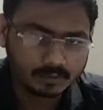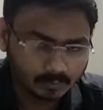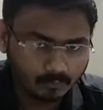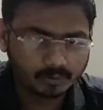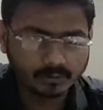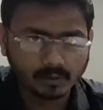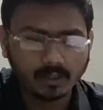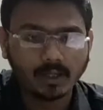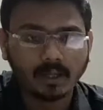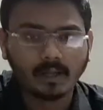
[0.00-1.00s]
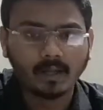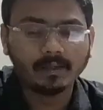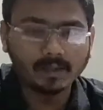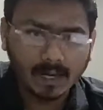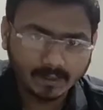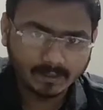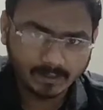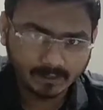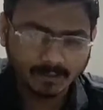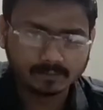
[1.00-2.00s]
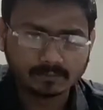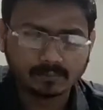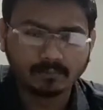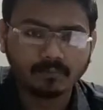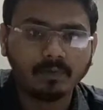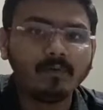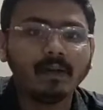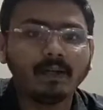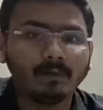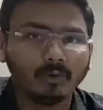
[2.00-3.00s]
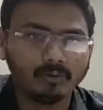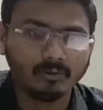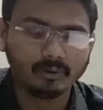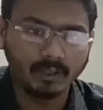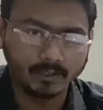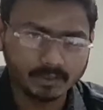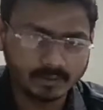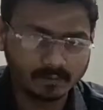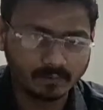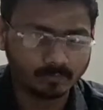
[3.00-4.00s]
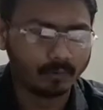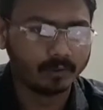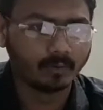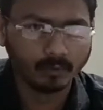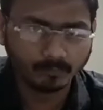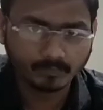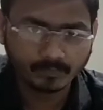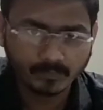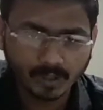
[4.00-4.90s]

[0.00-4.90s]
Suppose in the 1980s, we will revolute the Industry 1.0.